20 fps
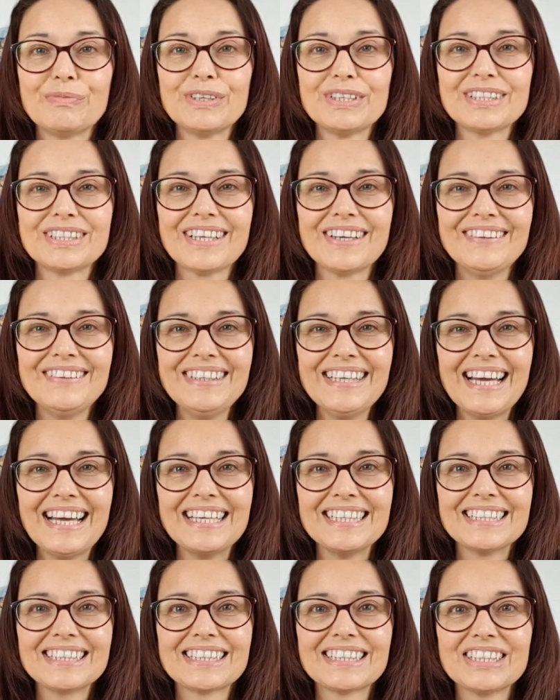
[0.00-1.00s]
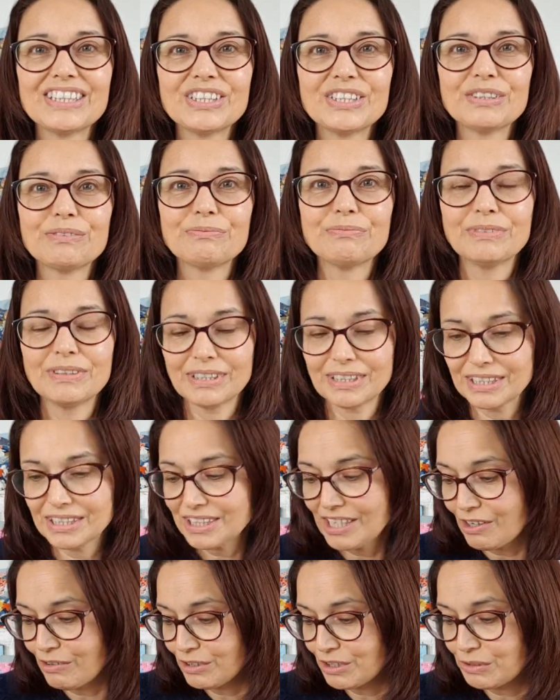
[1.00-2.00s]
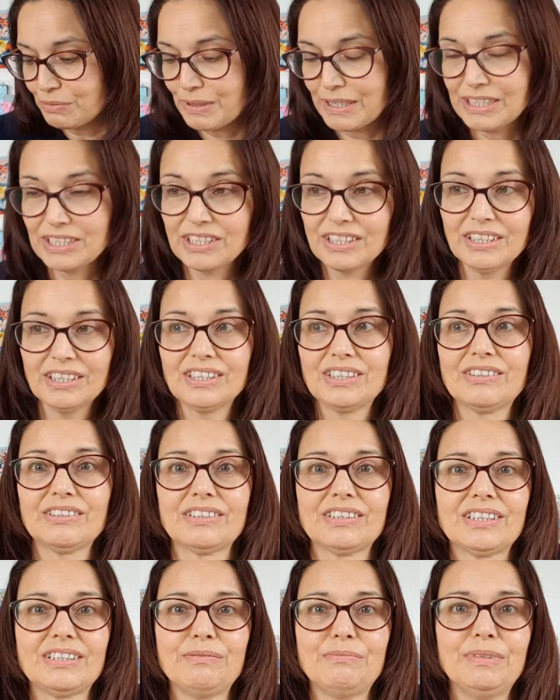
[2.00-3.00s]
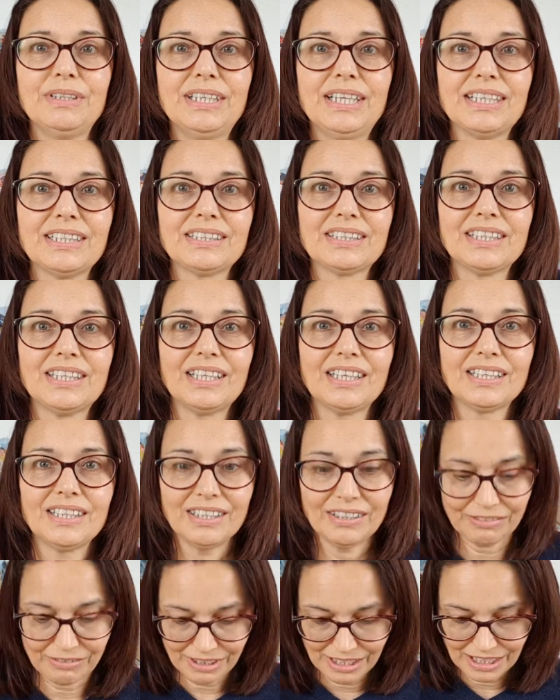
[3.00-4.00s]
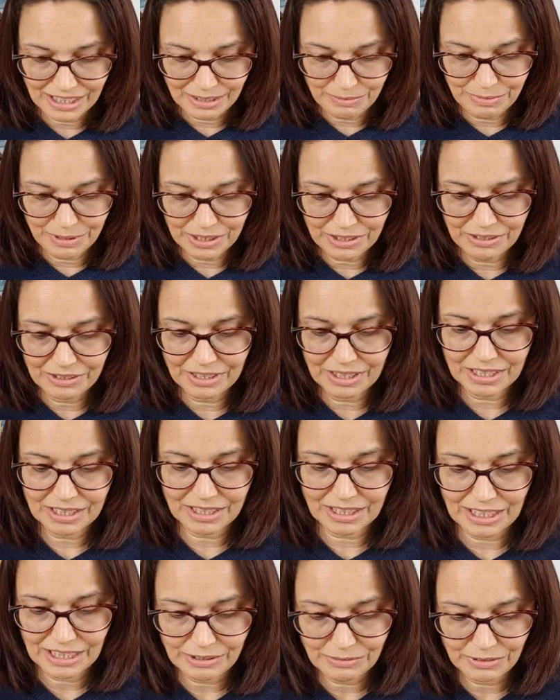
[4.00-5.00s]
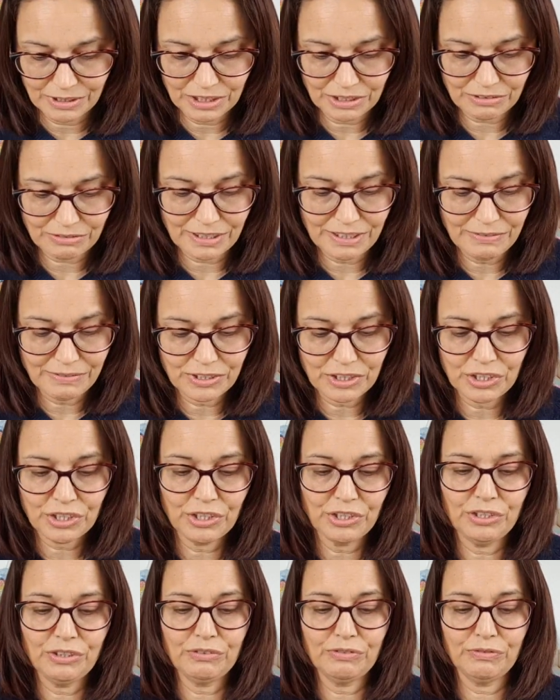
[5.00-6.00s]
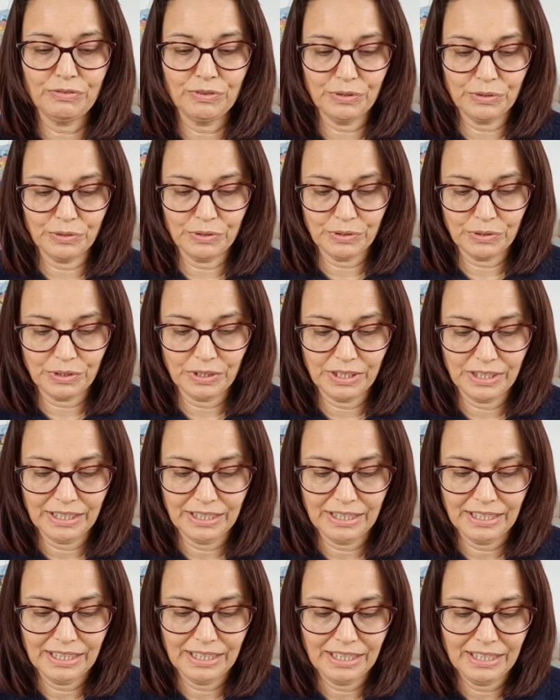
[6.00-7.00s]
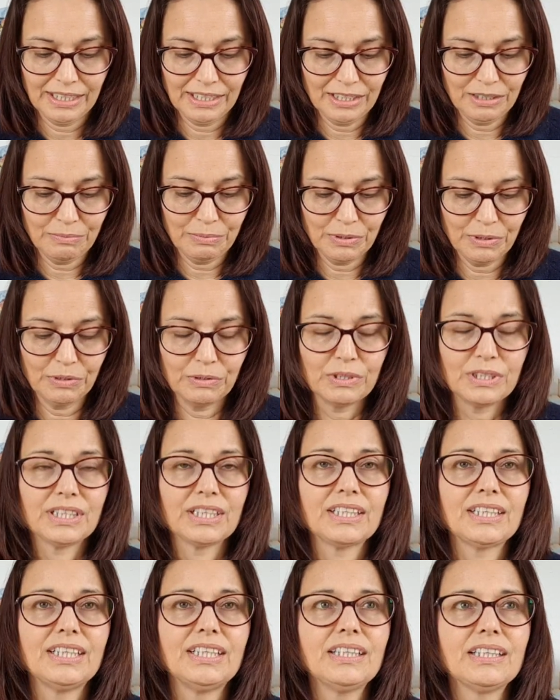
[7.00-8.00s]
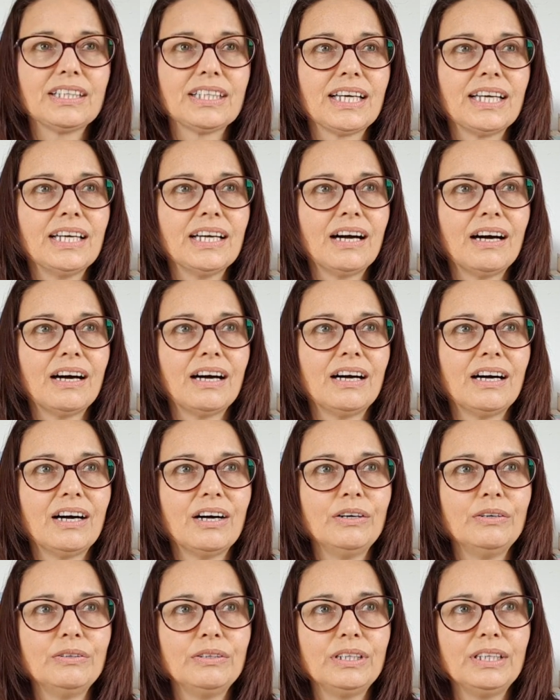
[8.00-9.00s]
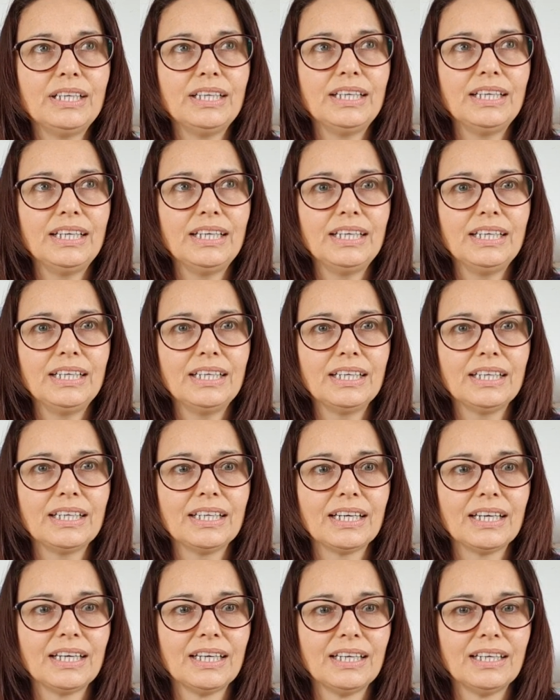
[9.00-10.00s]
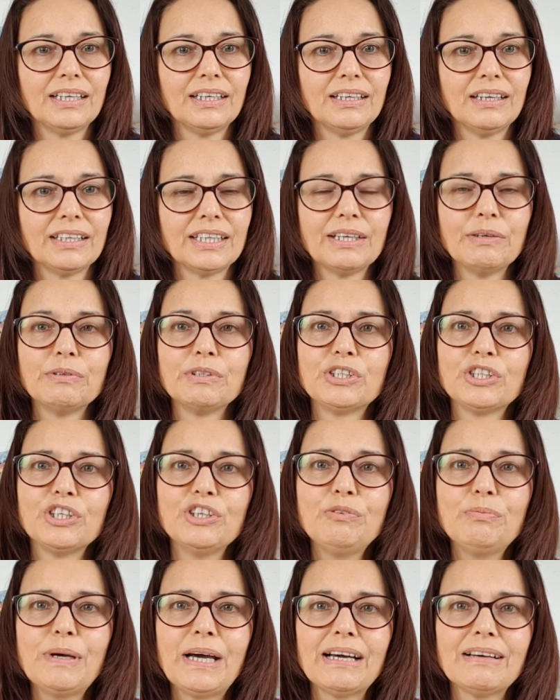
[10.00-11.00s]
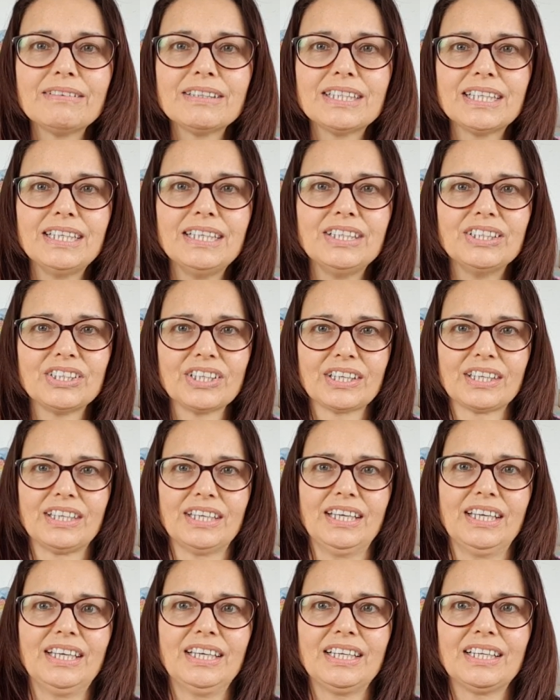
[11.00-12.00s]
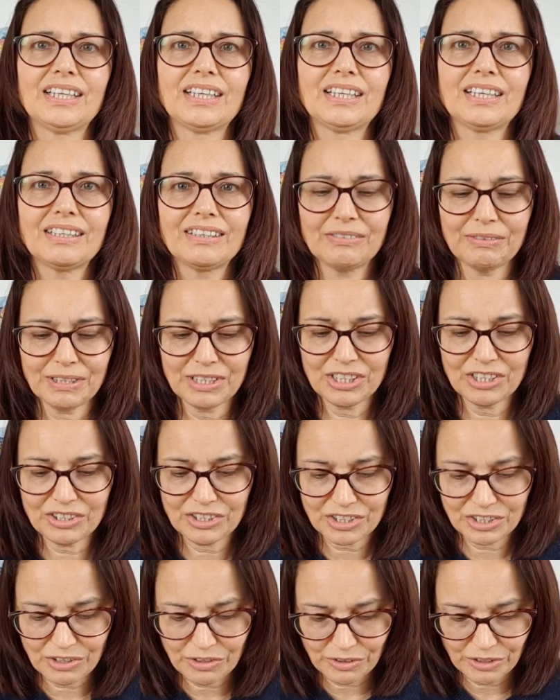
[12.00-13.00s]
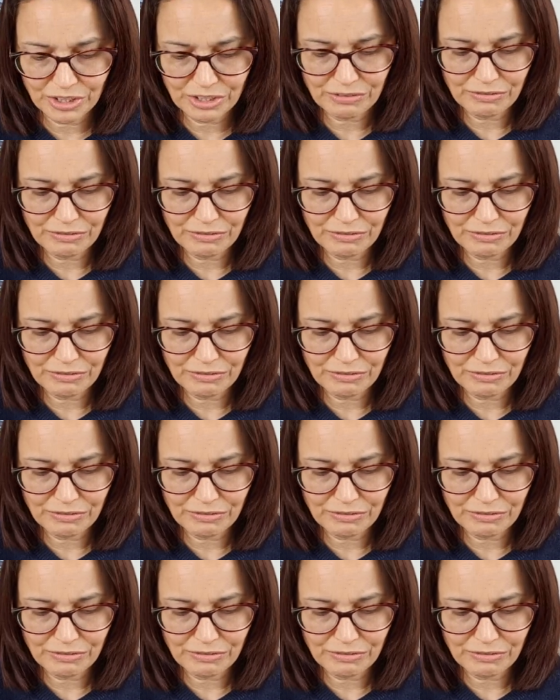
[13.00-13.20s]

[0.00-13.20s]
So yes, this whole sweater's costing me next to nothing really, because it was 3 for 2 for the balls. And I think they were £2 each, I think, because I got